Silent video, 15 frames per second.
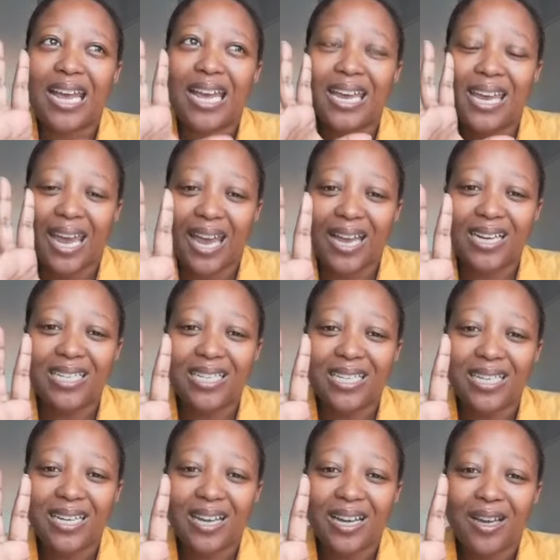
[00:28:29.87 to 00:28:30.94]
gate
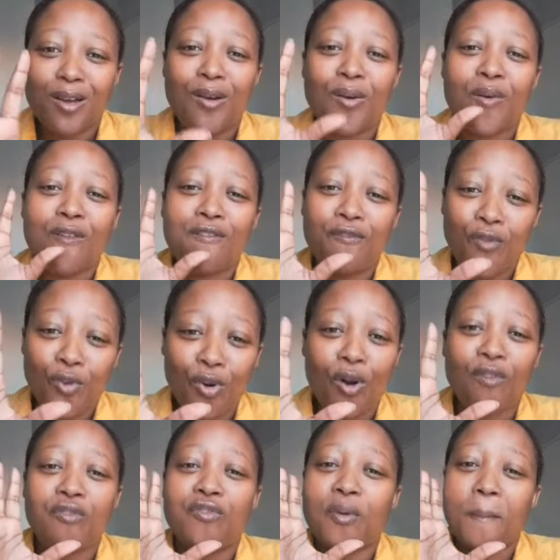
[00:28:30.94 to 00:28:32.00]
full
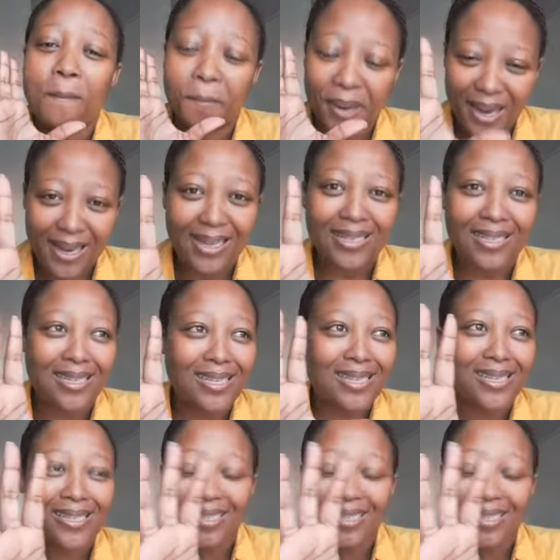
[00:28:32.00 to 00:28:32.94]
of pigs.